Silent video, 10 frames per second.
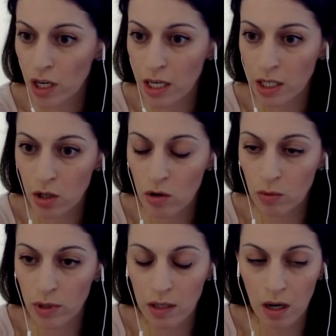And as soon as
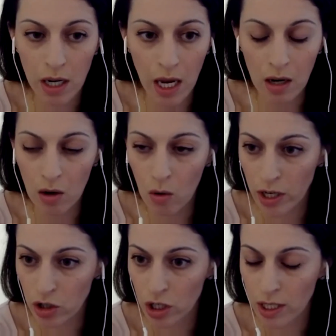we start getting
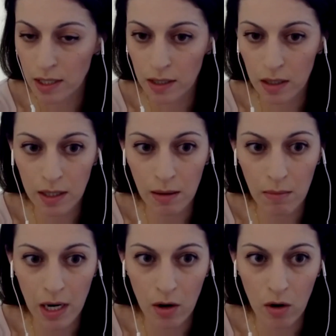questions
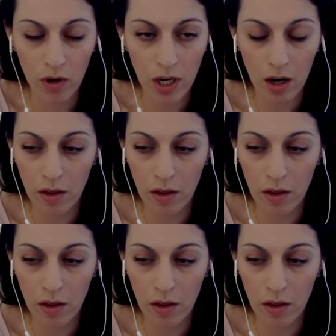submitted over here,